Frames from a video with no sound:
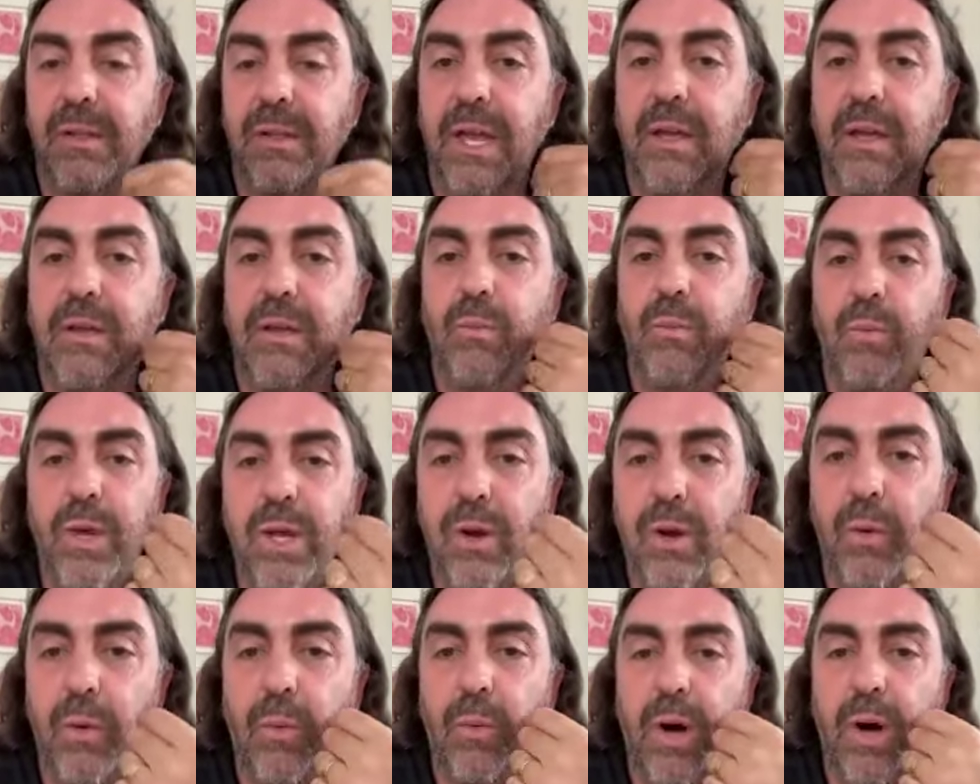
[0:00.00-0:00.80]
Like, we
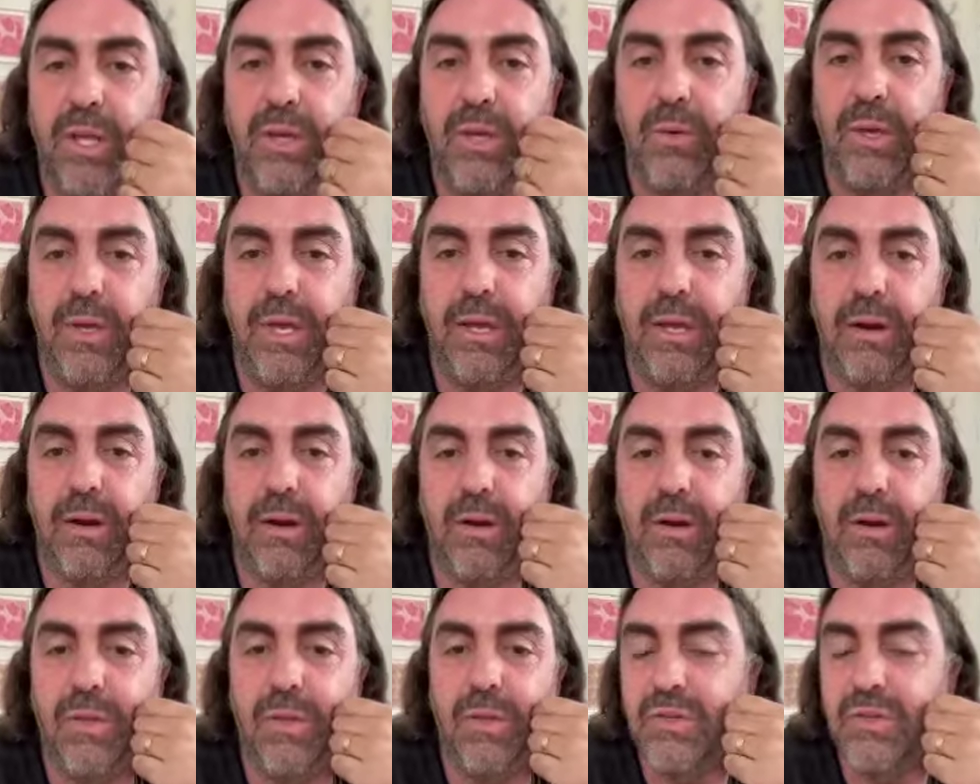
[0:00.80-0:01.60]
don't want you
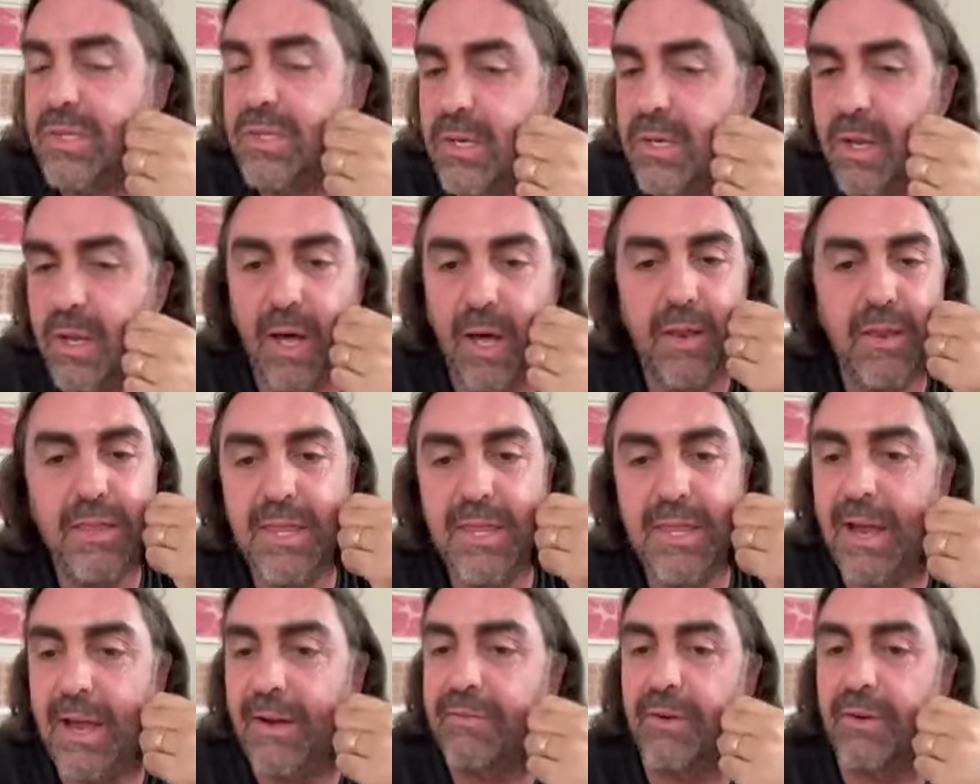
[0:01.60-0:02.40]
here. There's not,
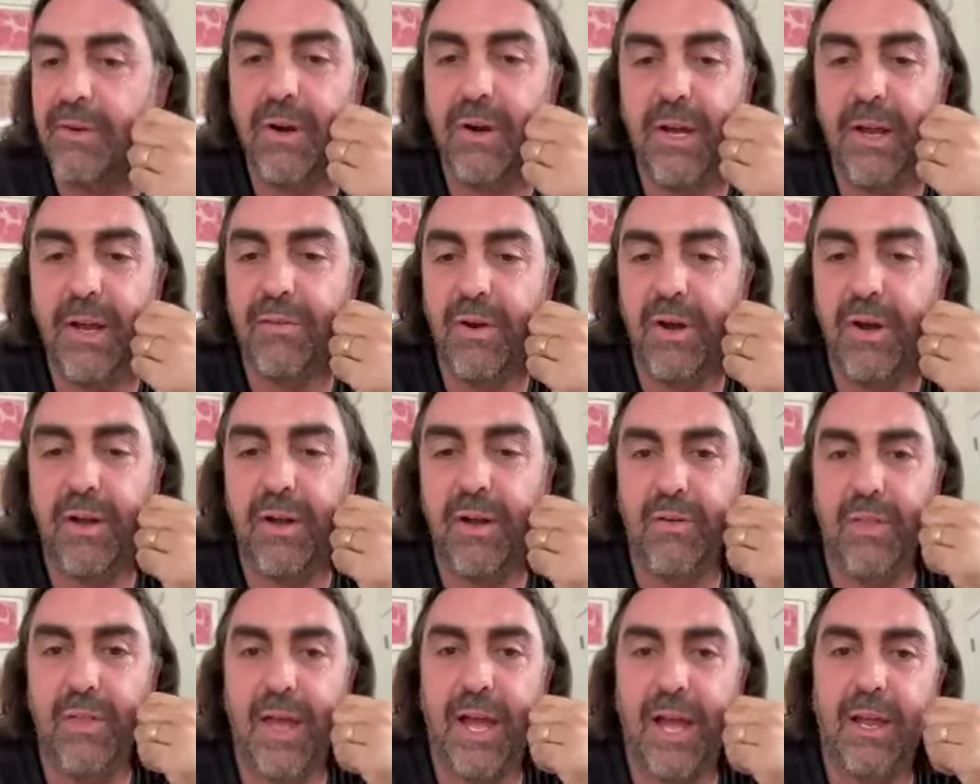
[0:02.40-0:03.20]
never, never,
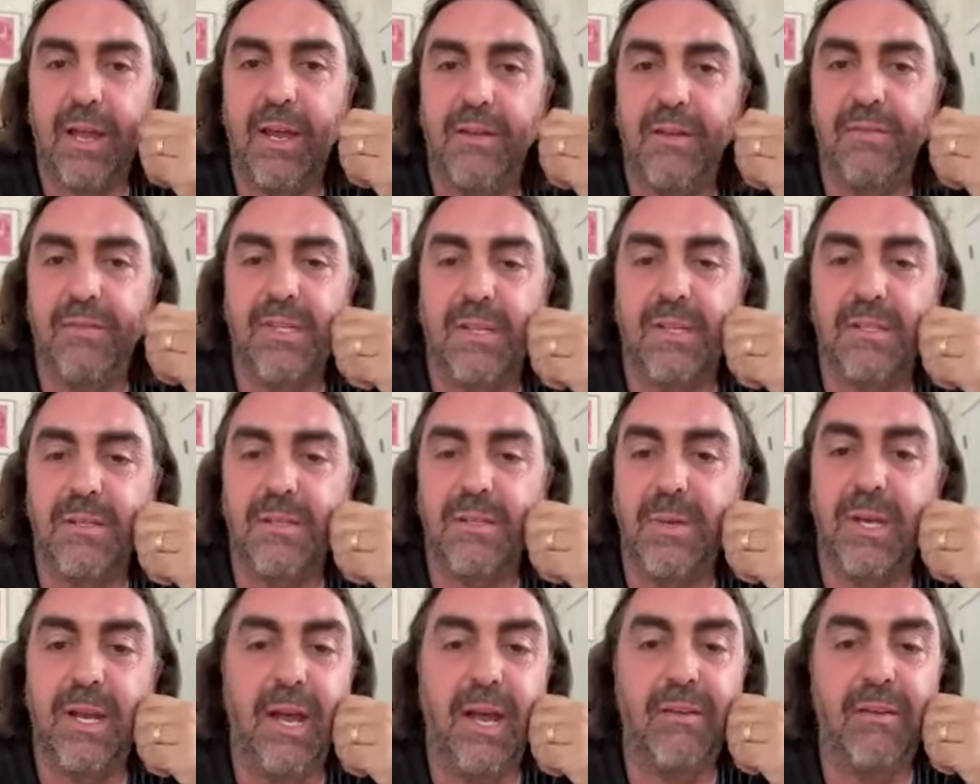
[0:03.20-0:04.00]
never that kind of
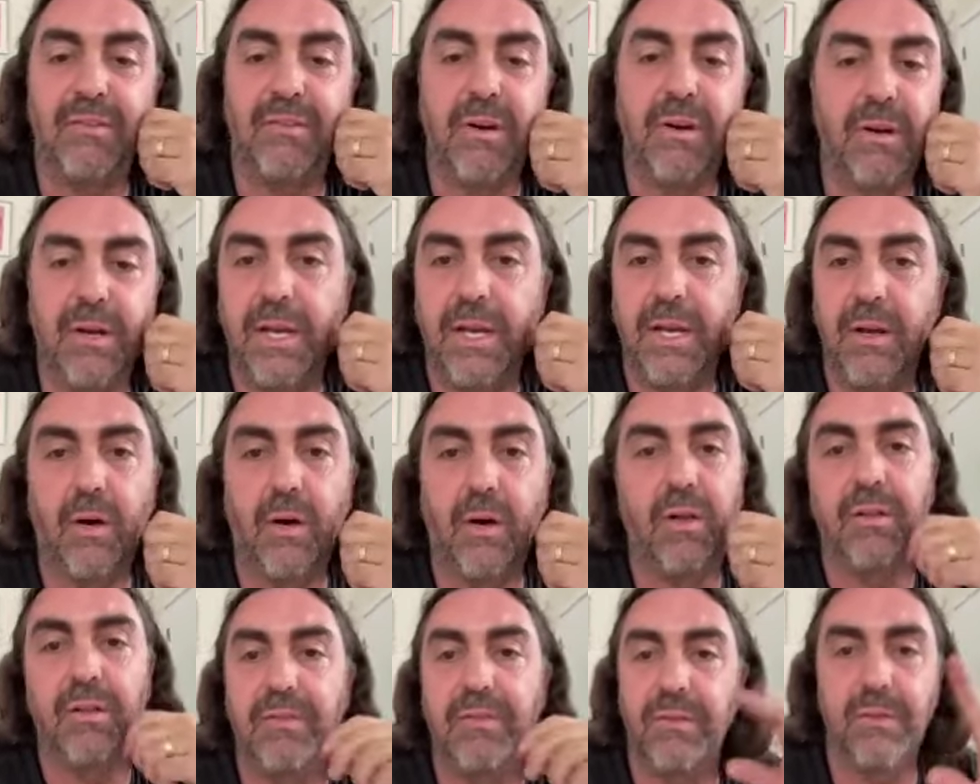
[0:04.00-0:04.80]
sentiment ever in
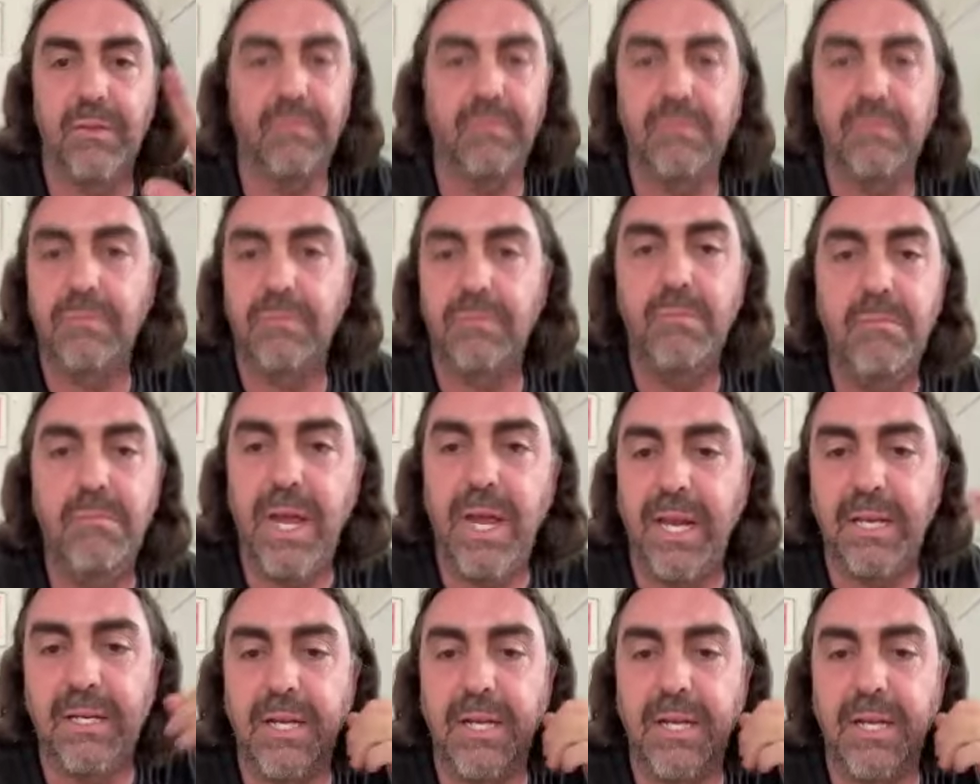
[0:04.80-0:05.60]
all of the
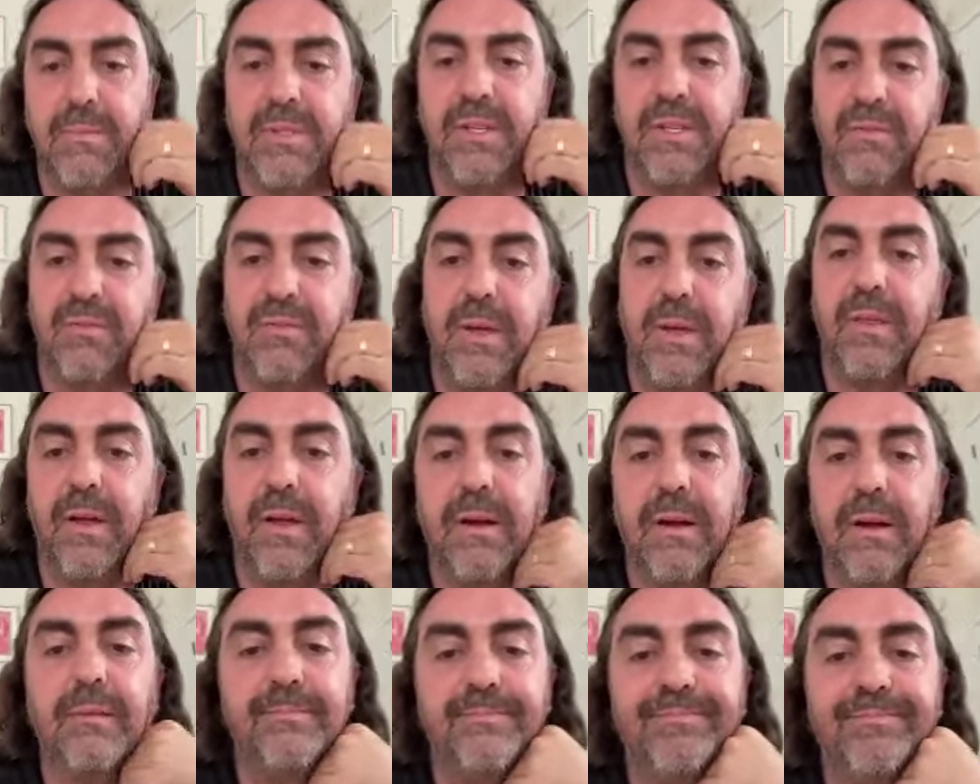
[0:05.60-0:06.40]
many times I've been
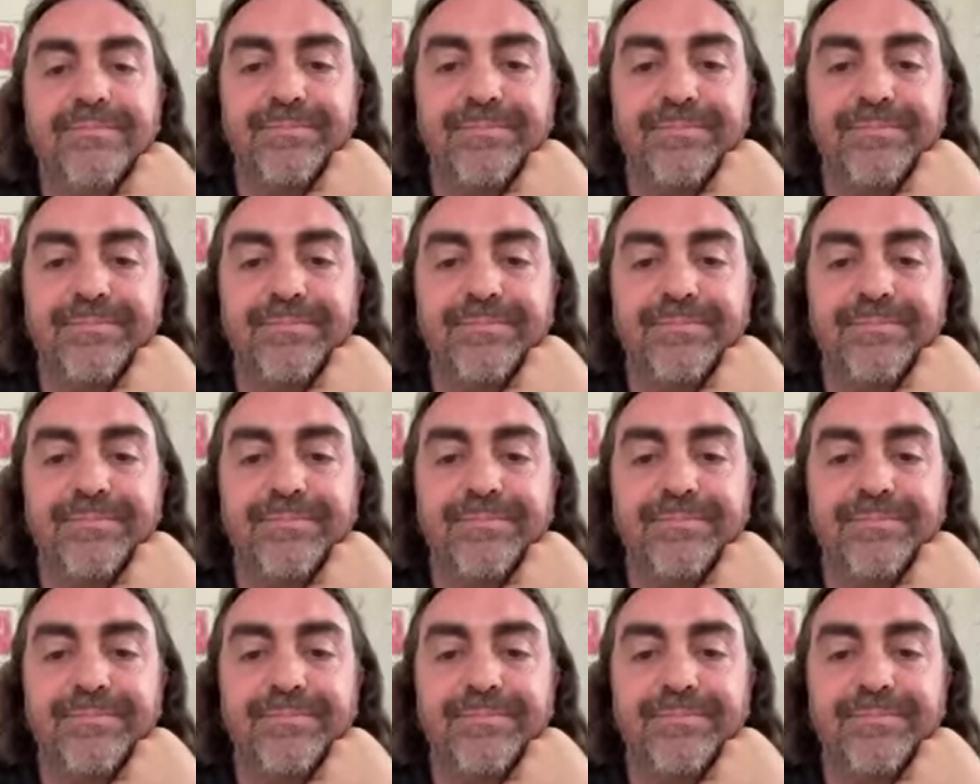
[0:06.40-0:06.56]
there.